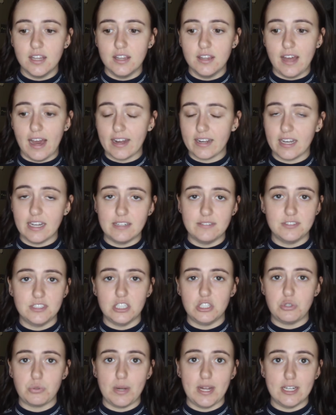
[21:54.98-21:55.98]
that kind of
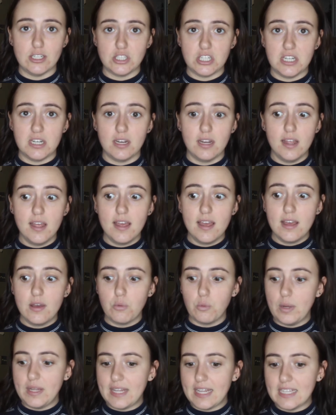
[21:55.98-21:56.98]
situation
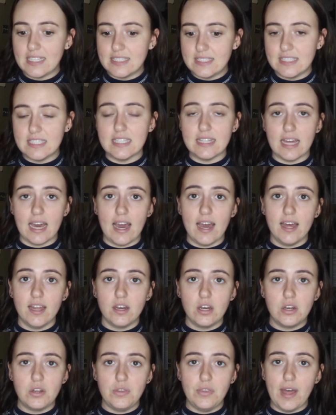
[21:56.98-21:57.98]
when they see
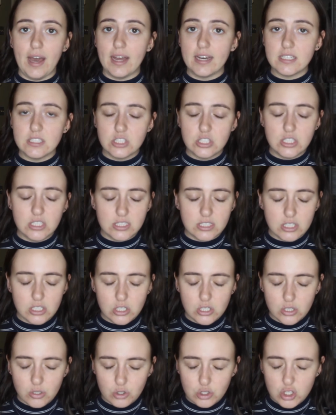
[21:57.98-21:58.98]
that. That is
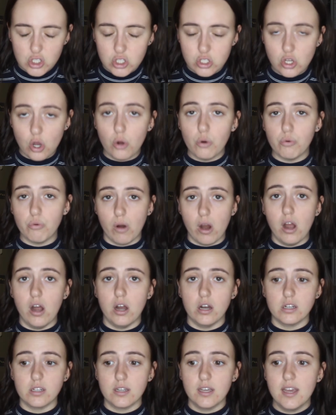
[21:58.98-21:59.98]
just so
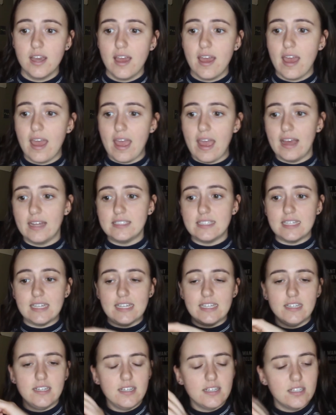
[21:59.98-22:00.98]
wrong. And
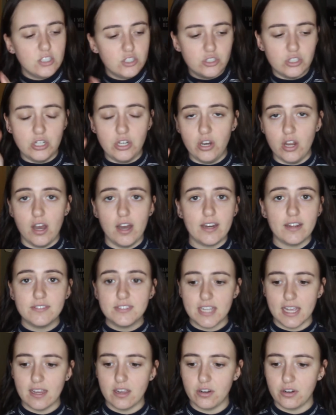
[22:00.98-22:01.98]
he should not have
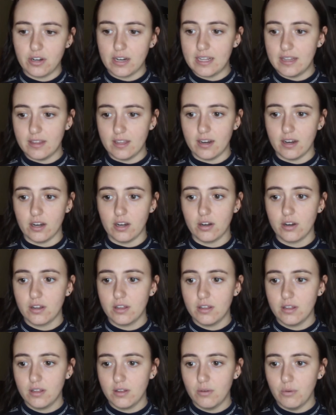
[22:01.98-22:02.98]
taken her in there
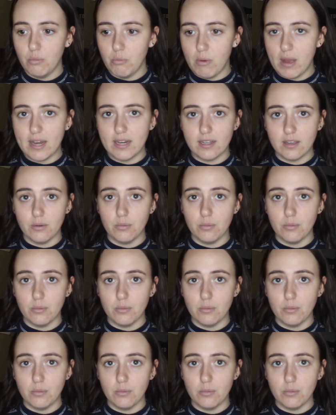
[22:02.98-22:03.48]
when